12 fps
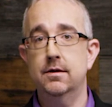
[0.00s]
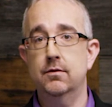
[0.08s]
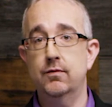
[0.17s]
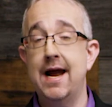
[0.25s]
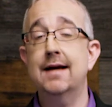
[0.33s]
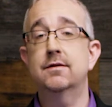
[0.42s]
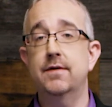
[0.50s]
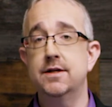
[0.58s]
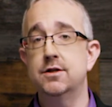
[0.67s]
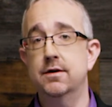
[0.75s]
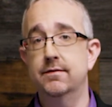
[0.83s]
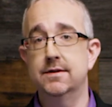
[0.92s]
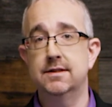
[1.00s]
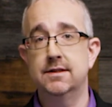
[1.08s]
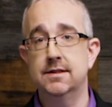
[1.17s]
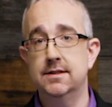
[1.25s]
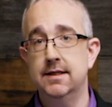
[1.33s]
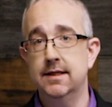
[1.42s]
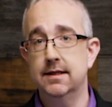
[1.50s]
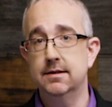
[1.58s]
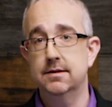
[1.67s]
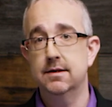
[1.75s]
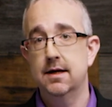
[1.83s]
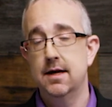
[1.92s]
reactivation of his
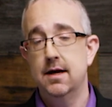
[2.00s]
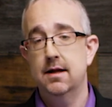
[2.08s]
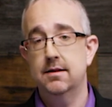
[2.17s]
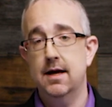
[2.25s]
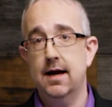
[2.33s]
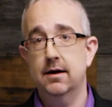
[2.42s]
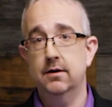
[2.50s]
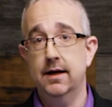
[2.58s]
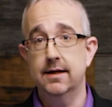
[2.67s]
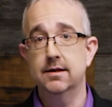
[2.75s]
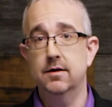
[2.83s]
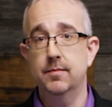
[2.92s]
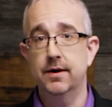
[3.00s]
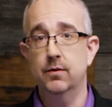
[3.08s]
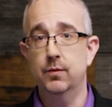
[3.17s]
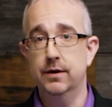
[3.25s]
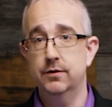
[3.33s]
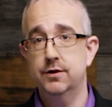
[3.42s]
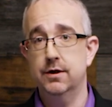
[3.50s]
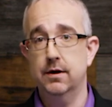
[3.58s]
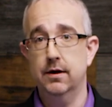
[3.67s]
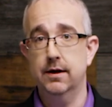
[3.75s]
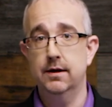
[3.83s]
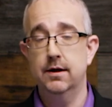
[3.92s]
disease that landed him in a wheelchair.
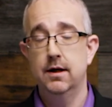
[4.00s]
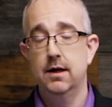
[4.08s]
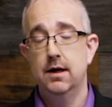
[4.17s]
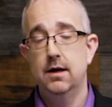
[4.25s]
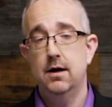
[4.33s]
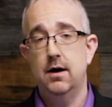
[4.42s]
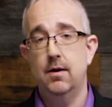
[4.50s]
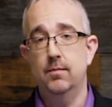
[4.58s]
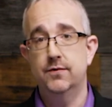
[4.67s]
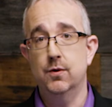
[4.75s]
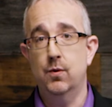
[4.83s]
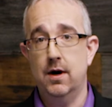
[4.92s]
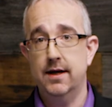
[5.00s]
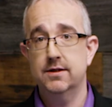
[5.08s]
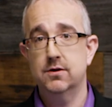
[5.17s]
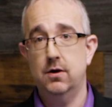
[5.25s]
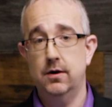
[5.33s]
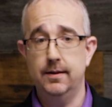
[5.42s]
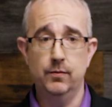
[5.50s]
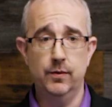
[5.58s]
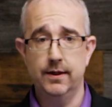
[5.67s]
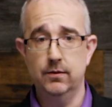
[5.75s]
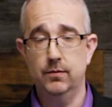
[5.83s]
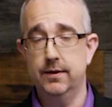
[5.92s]
And so when I saw him,
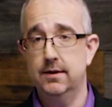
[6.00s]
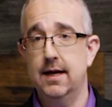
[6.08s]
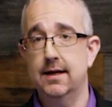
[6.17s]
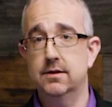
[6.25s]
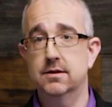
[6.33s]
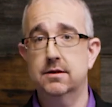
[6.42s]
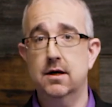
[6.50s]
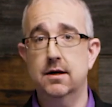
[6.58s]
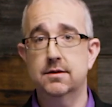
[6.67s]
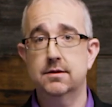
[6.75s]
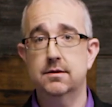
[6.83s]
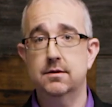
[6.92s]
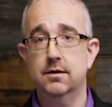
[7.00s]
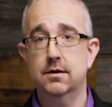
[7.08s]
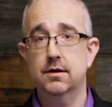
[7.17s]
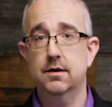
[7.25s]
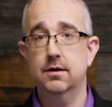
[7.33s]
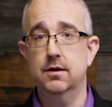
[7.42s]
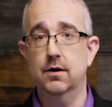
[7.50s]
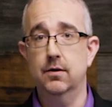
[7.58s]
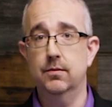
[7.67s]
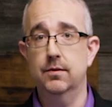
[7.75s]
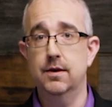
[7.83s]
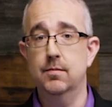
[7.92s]
we had discussed,
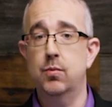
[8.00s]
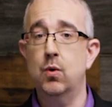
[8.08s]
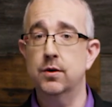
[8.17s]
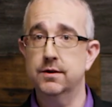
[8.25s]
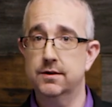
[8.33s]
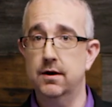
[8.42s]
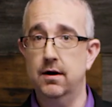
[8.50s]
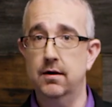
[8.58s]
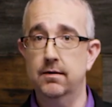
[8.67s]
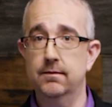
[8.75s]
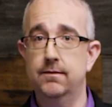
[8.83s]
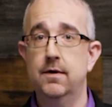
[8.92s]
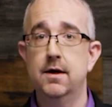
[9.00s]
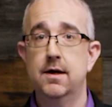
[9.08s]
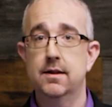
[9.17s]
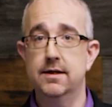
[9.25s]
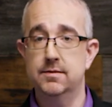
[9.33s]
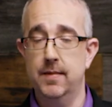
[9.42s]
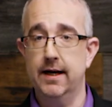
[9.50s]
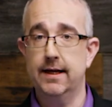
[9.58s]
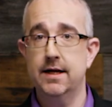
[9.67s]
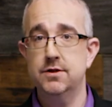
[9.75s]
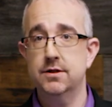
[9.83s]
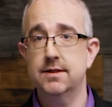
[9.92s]
the importance of these
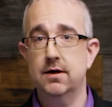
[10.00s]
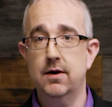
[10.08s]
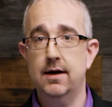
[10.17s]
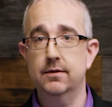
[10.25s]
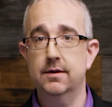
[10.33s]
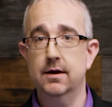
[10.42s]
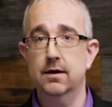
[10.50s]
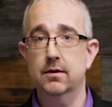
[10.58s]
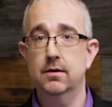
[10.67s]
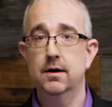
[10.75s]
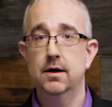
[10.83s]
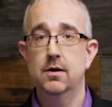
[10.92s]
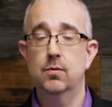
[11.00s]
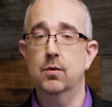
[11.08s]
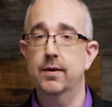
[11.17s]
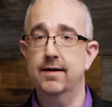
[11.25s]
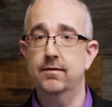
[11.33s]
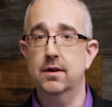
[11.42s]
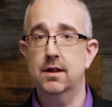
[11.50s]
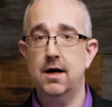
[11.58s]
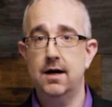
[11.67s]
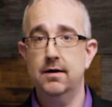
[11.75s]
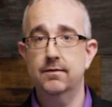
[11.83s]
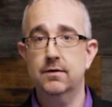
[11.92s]
medications that are out there, where we have a
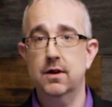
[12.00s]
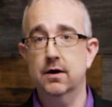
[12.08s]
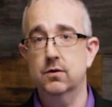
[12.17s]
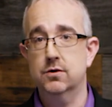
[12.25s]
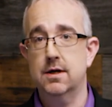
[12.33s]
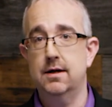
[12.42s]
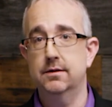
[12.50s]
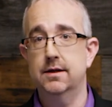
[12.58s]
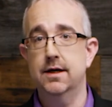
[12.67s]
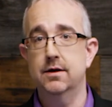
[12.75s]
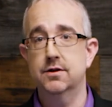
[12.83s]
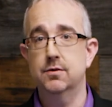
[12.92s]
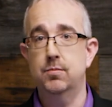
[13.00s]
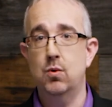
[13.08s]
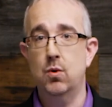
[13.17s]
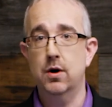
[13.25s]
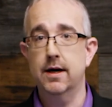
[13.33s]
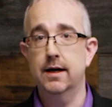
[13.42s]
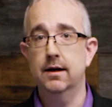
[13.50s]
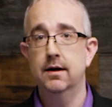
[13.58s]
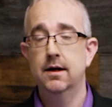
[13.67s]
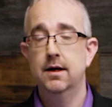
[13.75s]
lot of clinical trial data supporting